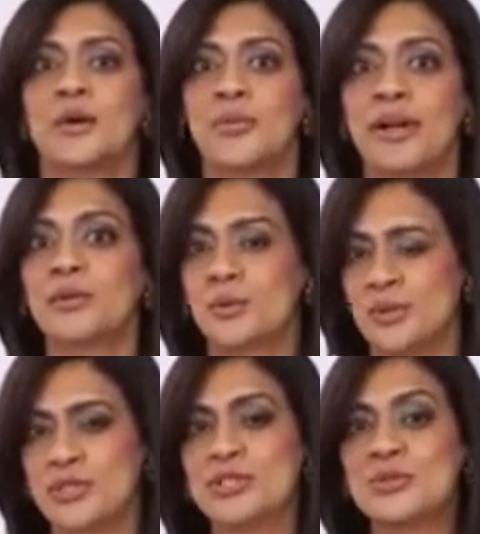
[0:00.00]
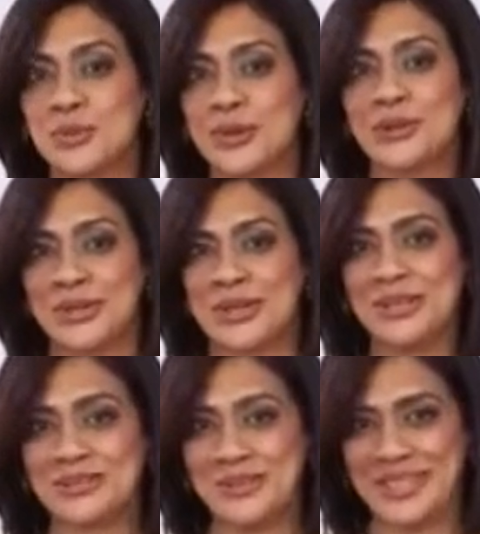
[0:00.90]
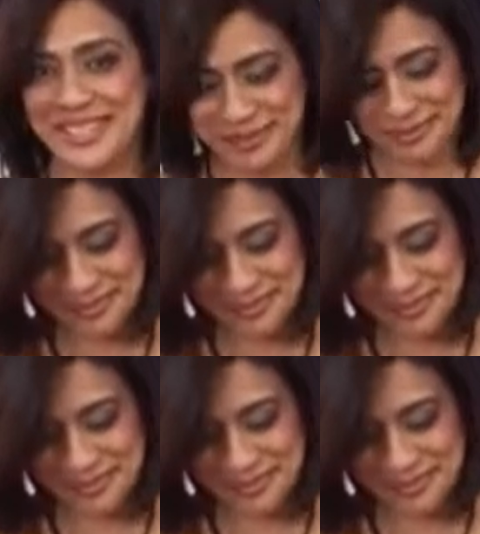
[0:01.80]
but we'll just work with olive oil.